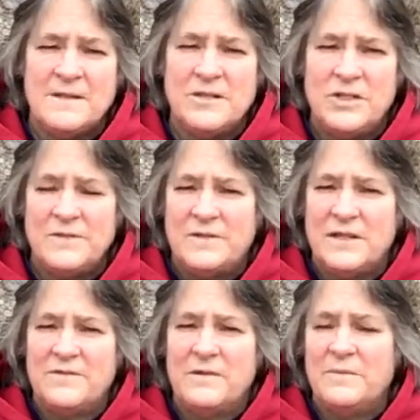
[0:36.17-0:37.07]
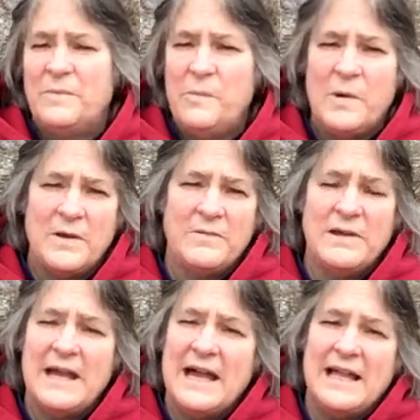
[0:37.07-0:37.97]
shifting from one
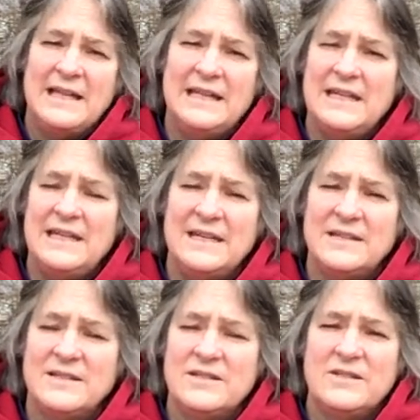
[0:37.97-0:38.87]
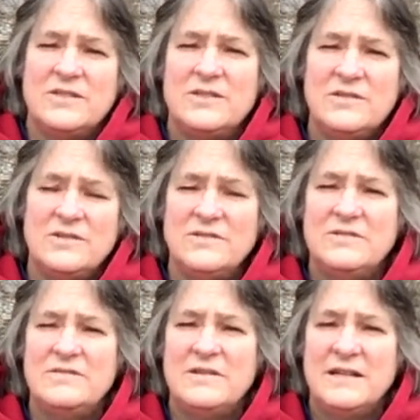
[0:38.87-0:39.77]
reality
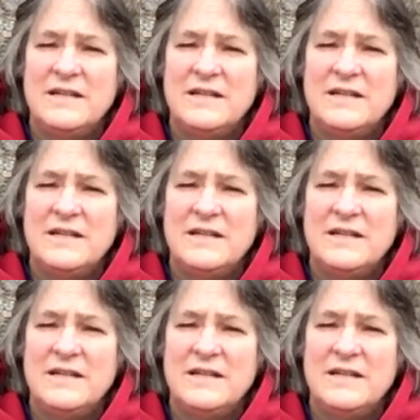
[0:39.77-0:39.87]
to